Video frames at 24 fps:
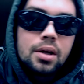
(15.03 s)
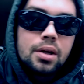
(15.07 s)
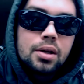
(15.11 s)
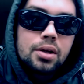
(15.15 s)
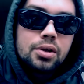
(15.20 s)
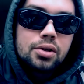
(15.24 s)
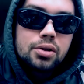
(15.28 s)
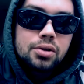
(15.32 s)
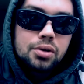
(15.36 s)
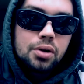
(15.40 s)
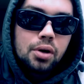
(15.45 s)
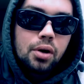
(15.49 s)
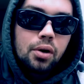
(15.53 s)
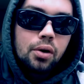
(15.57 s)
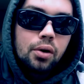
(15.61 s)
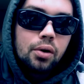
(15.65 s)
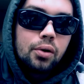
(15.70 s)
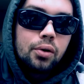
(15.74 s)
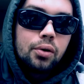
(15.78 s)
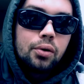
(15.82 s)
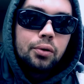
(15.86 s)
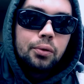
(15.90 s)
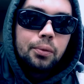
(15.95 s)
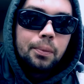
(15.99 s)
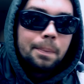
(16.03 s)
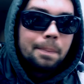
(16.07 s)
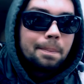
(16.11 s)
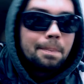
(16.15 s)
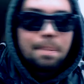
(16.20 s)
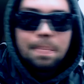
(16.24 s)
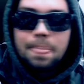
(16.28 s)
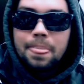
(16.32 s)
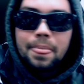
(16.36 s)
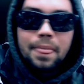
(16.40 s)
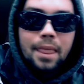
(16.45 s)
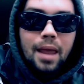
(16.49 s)
So,
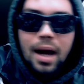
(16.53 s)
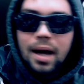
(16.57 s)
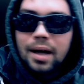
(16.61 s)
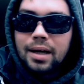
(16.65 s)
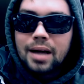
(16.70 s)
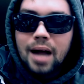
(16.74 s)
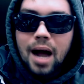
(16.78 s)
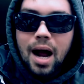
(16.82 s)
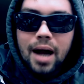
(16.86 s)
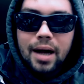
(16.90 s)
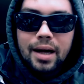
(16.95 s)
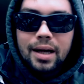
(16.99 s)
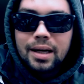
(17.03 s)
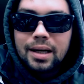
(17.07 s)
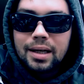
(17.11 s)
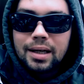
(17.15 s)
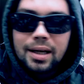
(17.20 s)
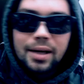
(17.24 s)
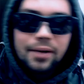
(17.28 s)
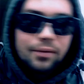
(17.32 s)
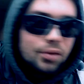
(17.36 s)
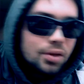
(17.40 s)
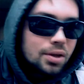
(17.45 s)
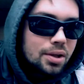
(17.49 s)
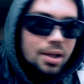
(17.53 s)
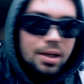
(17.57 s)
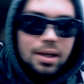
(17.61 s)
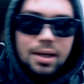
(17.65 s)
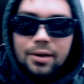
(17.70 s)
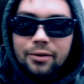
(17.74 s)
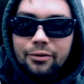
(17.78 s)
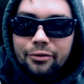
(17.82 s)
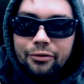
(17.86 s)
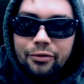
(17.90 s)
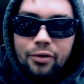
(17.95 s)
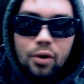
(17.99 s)
not going to give you the
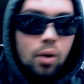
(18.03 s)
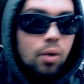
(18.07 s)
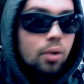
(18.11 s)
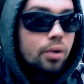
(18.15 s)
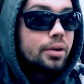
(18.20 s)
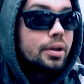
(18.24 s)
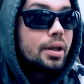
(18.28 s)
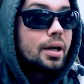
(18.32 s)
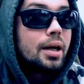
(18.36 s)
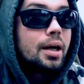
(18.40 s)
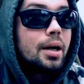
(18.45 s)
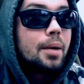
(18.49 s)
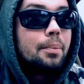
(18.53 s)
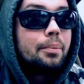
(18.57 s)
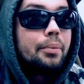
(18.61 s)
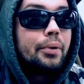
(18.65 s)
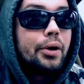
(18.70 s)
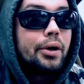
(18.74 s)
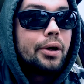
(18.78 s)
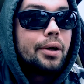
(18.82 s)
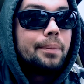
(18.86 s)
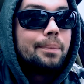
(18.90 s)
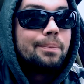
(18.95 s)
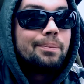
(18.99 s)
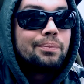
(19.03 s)
info on that, but